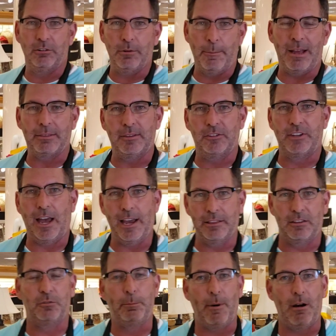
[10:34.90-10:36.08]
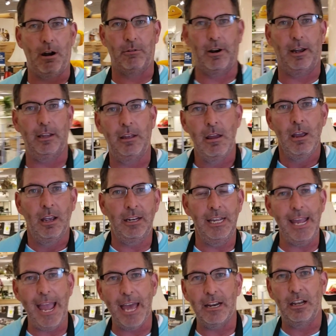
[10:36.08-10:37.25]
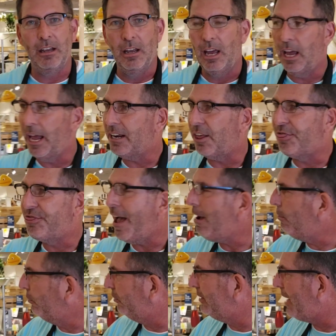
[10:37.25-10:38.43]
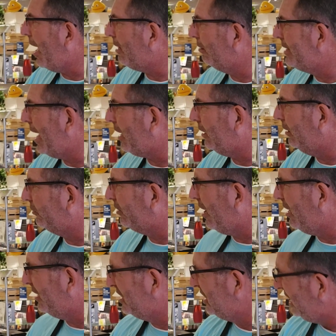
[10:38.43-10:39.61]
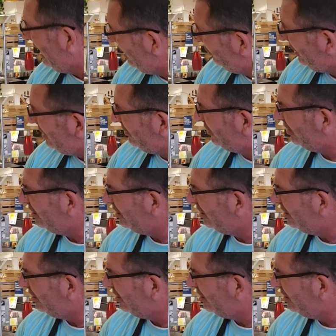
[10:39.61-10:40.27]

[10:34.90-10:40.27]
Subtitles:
and I met this guy at this bar, right? And he had a $1,000 necklace on in Yeezys.